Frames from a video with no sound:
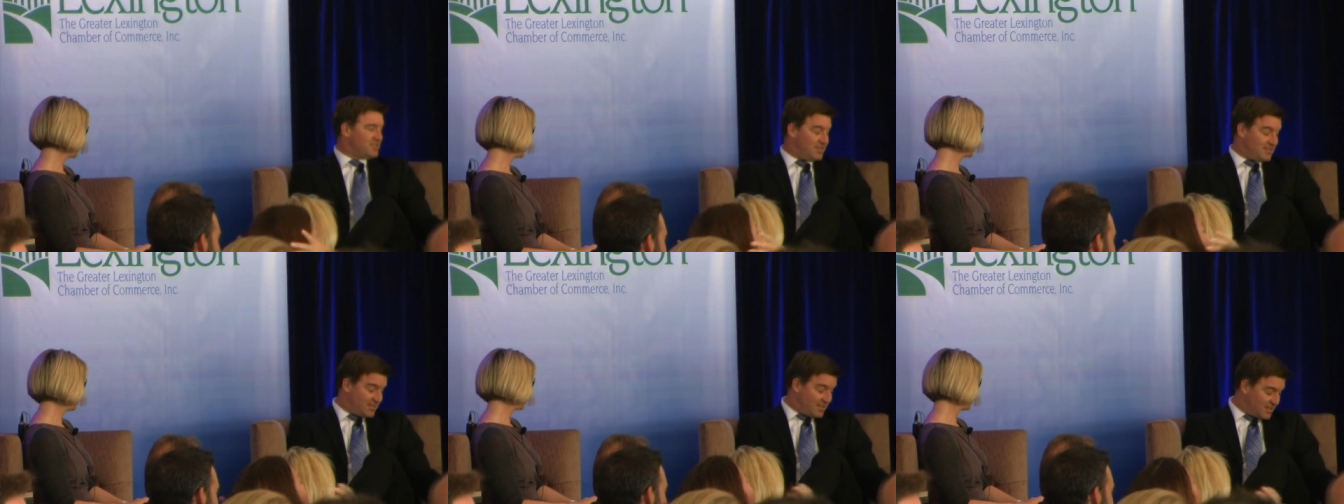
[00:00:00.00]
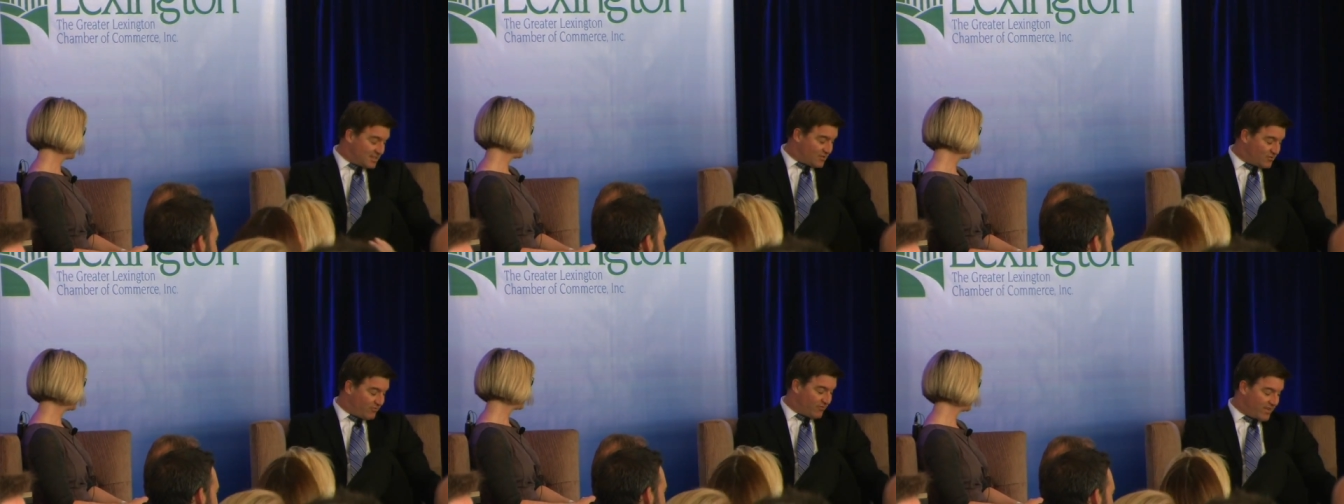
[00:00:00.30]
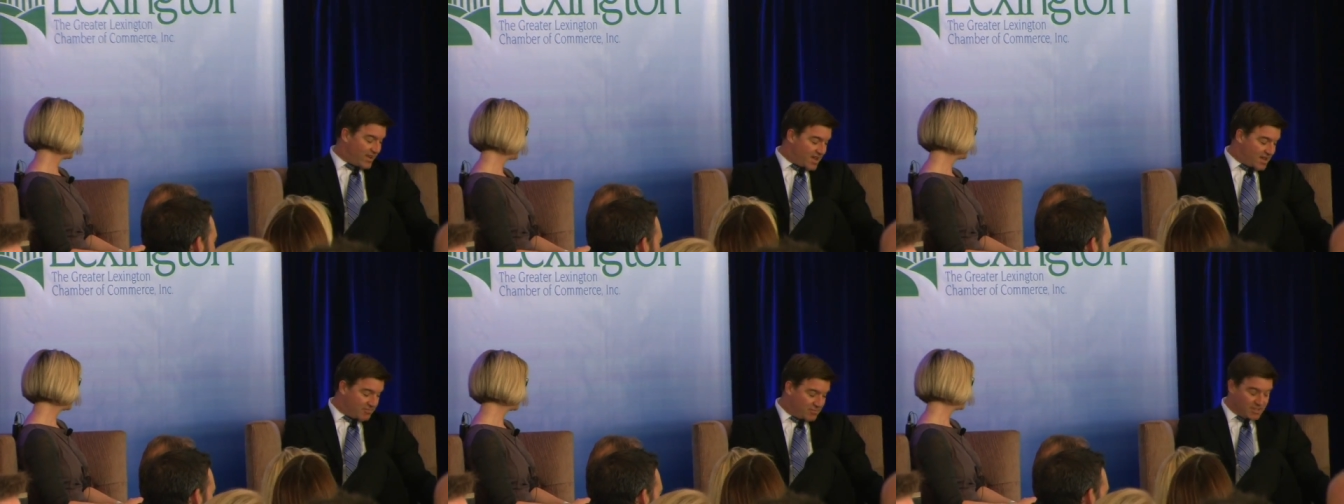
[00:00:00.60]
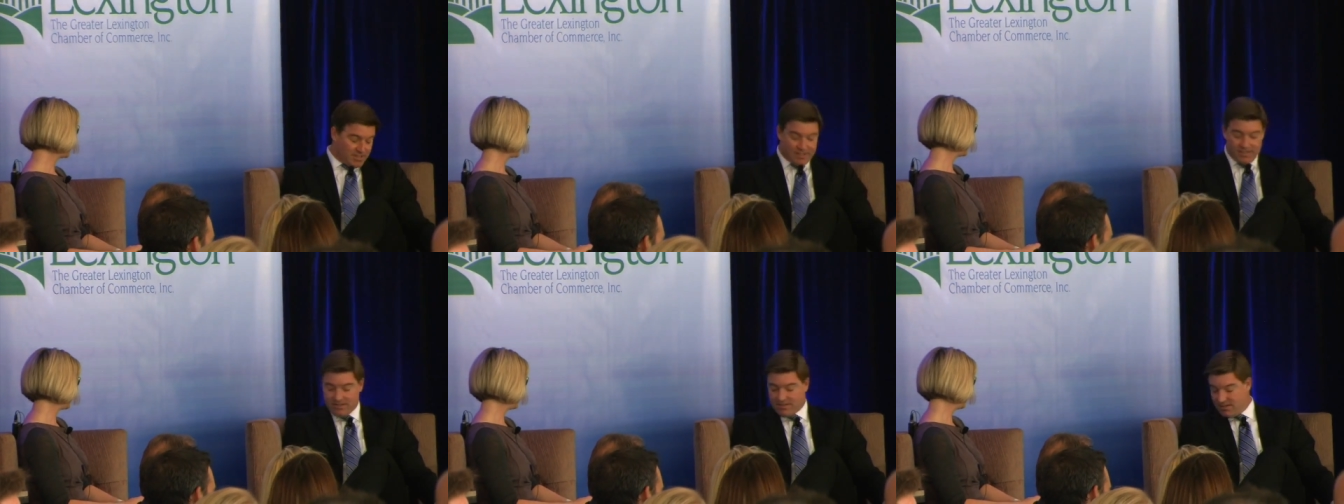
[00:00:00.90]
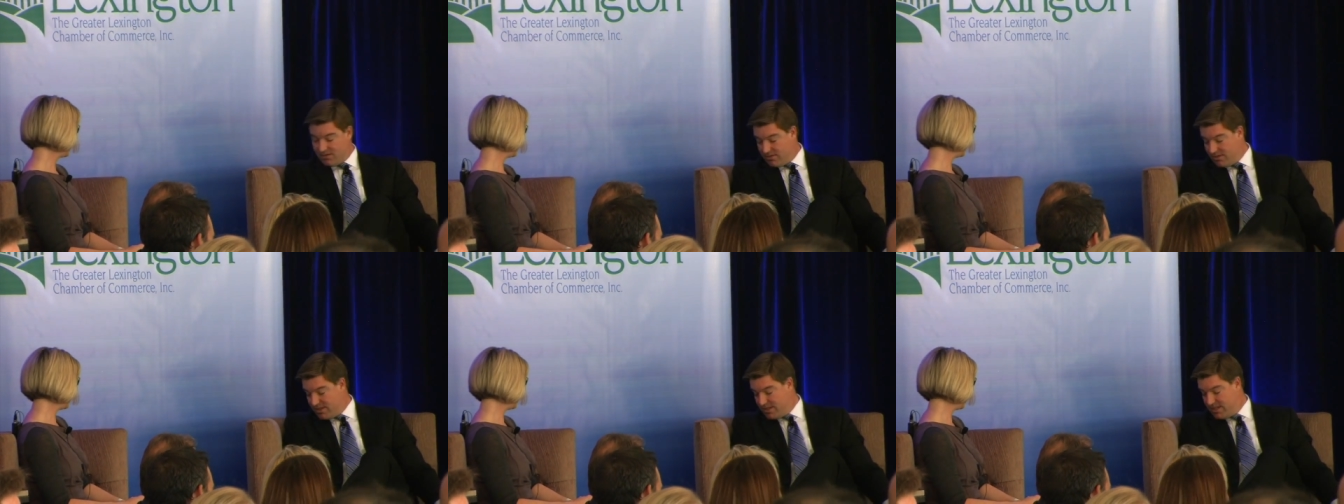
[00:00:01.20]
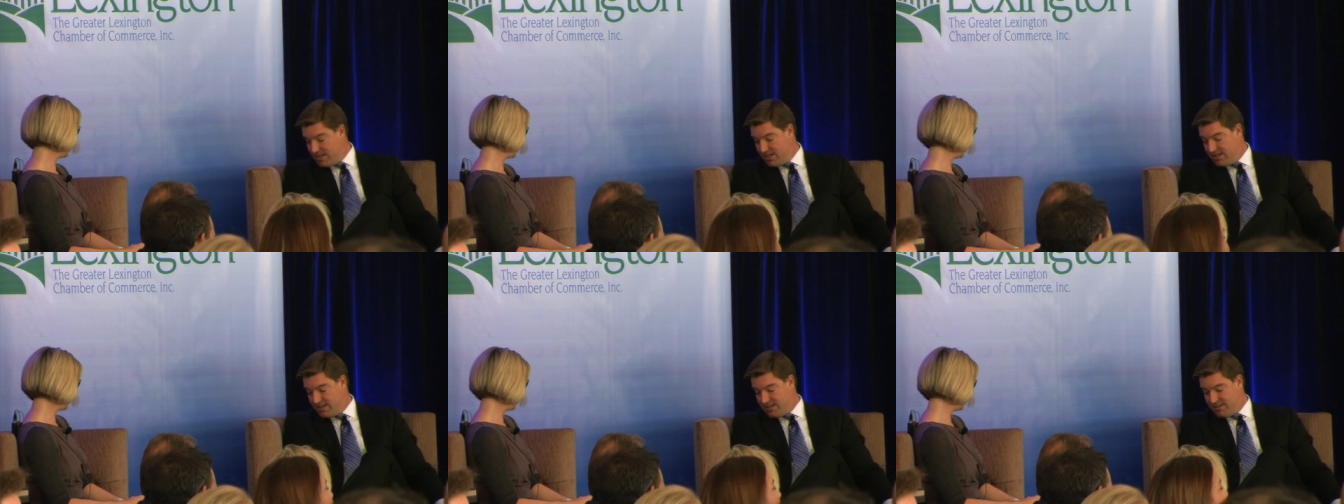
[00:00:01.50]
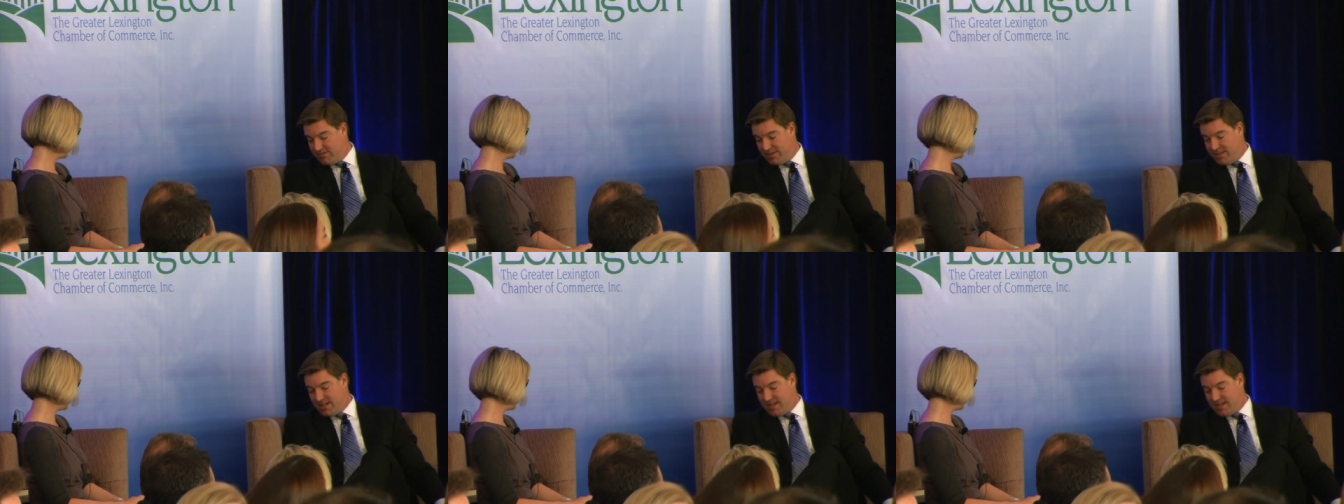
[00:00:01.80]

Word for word: This thing is fabulous. It really is.